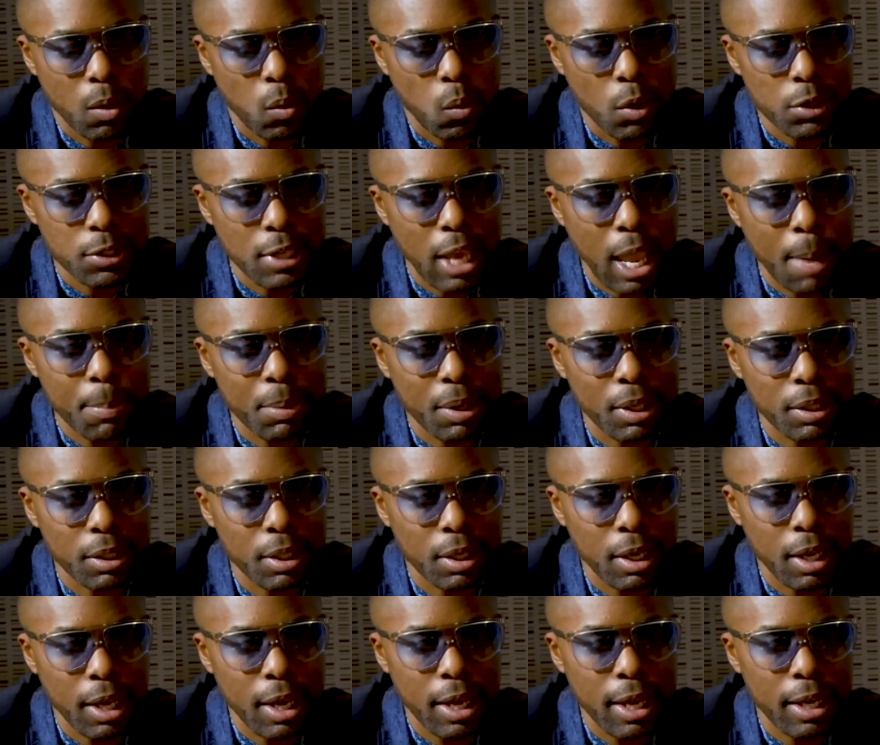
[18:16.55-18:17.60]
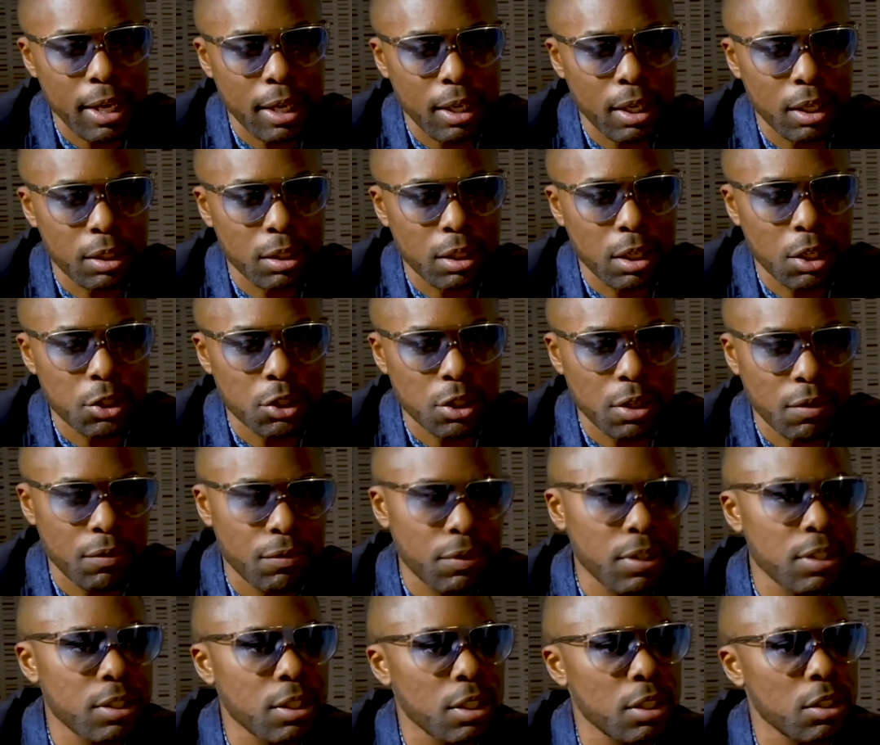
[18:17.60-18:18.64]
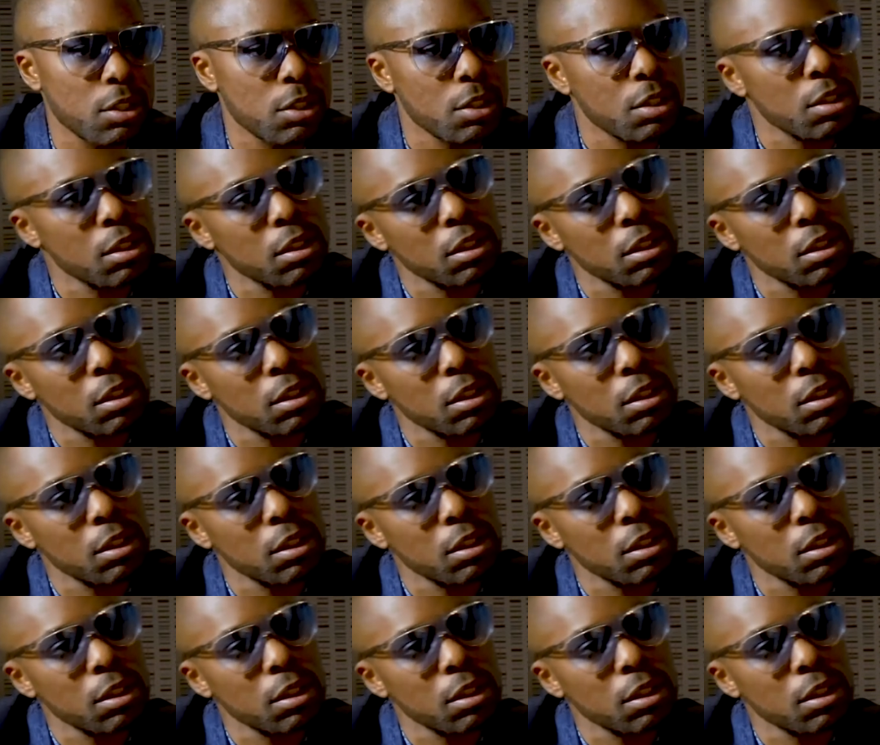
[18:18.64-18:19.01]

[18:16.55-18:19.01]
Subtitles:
what's happening today, and then a touch of vintage,